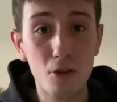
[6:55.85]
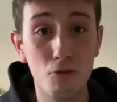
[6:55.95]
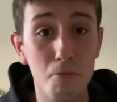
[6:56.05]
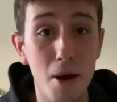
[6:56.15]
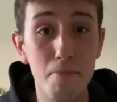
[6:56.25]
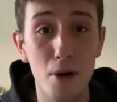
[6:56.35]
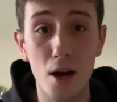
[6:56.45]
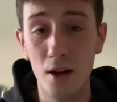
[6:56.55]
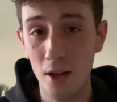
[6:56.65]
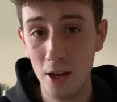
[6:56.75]

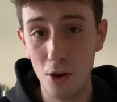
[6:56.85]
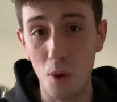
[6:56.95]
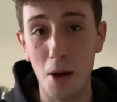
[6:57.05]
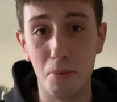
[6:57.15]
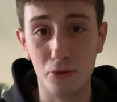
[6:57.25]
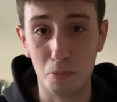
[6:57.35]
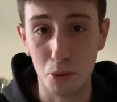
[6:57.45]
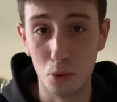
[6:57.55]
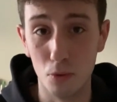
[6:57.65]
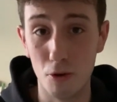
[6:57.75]
remember what happened to
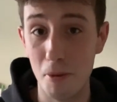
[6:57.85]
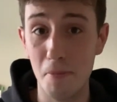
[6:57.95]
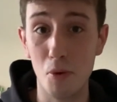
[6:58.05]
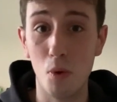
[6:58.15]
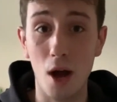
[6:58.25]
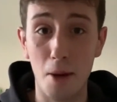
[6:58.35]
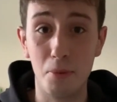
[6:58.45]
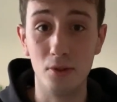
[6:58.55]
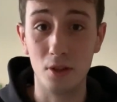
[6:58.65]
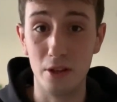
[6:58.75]
Paul. Remember what
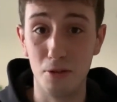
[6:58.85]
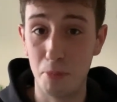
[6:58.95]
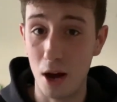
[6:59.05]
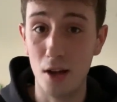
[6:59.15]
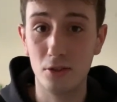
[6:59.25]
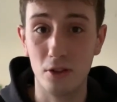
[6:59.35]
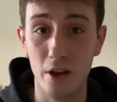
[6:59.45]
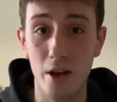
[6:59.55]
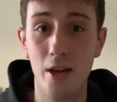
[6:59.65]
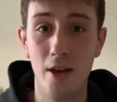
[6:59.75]
happened to this
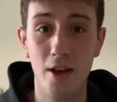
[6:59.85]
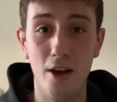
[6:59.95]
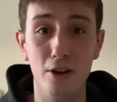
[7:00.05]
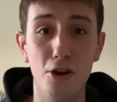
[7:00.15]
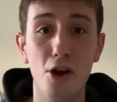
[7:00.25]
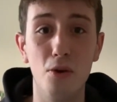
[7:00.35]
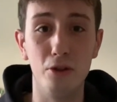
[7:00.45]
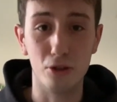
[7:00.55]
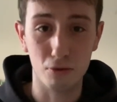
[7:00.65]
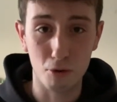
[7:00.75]
pastor and know
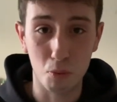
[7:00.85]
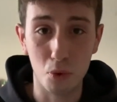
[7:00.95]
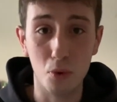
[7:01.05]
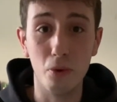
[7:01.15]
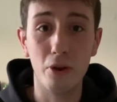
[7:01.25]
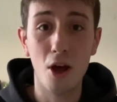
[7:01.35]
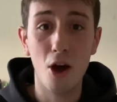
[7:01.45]
that your reward